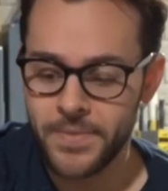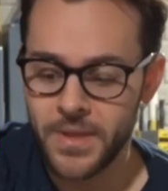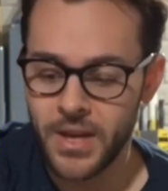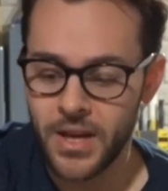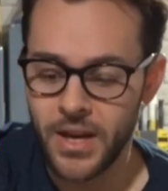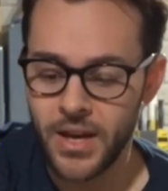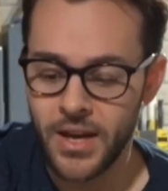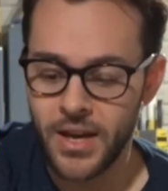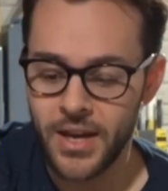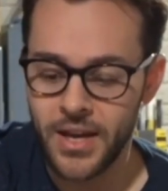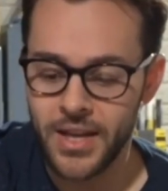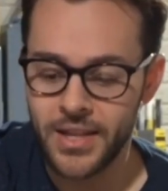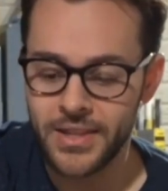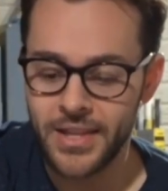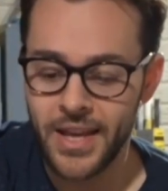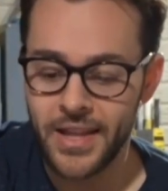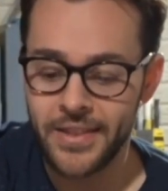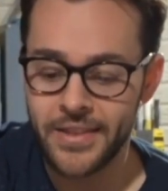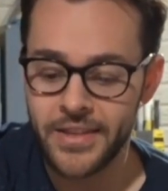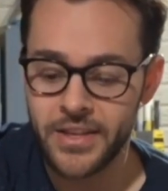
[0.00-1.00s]
And
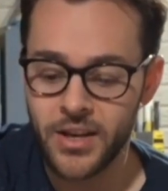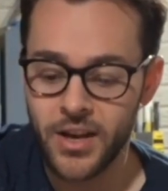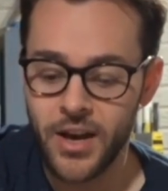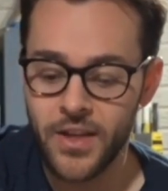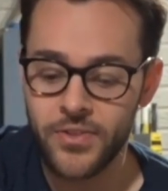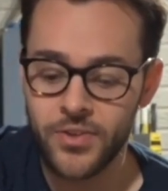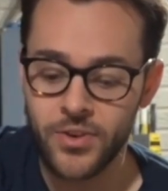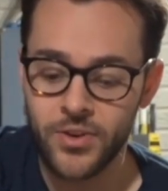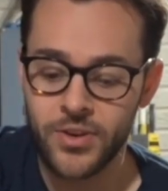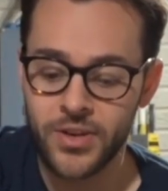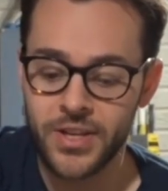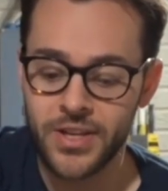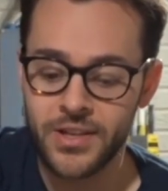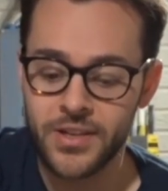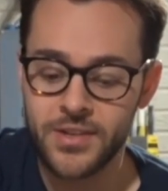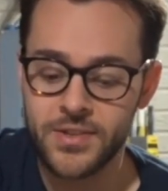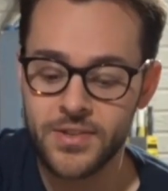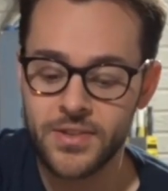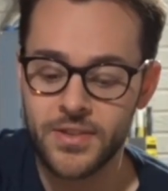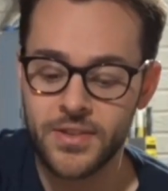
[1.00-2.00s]
then the other
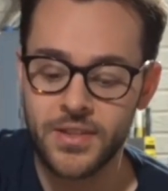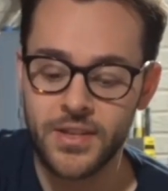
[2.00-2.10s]
is